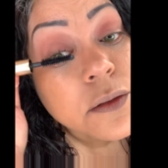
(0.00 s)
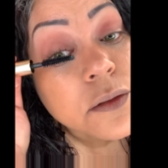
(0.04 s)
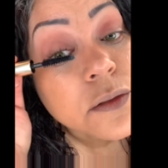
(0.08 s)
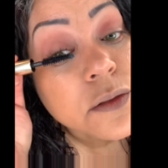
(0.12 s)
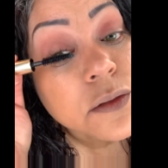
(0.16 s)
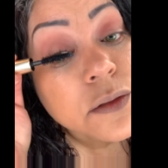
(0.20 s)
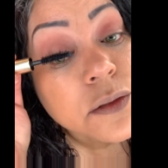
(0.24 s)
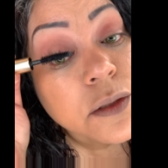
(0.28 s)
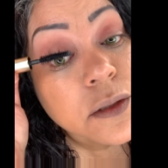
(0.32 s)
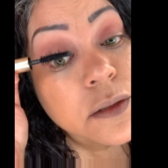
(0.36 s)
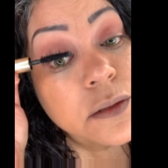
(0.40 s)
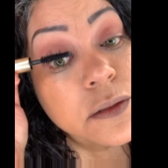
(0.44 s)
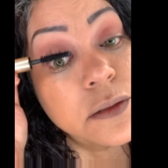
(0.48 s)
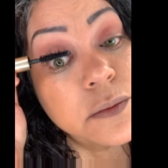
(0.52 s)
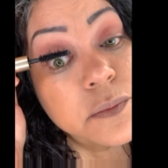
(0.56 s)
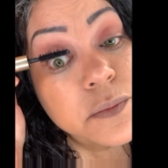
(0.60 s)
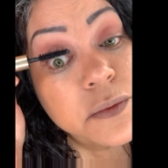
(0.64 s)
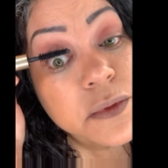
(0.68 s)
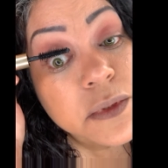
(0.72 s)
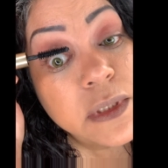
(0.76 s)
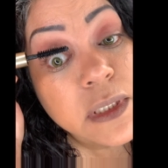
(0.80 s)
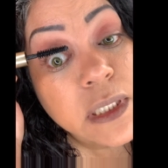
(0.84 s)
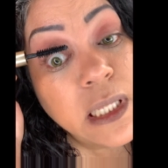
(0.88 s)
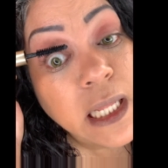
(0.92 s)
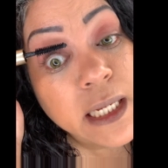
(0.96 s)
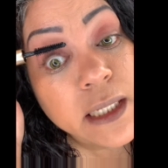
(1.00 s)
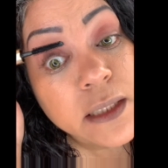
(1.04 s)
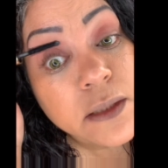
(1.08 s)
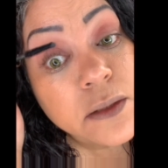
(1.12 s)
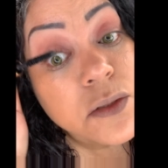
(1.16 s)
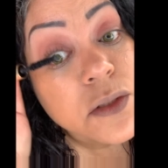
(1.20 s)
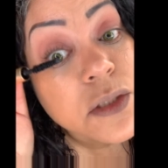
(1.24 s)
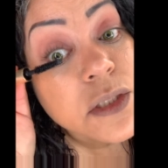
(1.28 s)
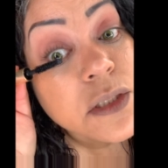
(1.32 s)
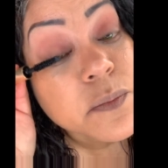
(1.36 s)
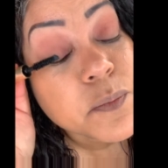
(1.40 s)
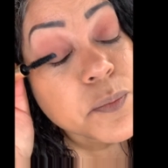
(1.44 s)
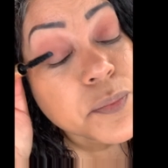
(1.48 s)
just like to
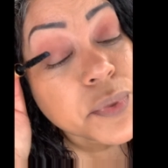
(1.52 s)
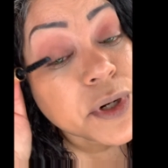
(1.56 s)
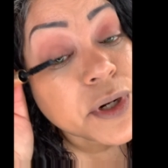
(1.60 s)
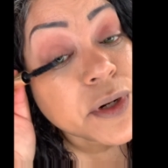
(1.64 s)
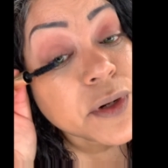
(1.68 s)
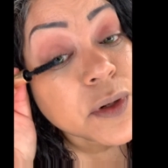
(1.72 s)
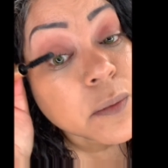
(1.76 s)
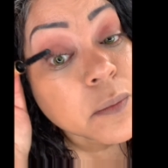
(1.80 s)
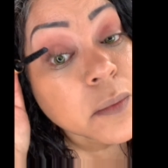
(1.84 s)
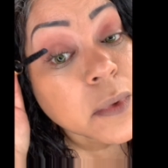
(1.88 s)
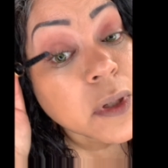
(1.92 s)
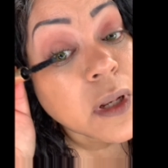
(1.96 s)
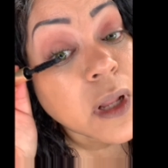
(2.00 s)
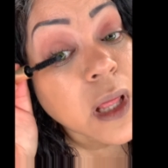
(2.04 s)
spread them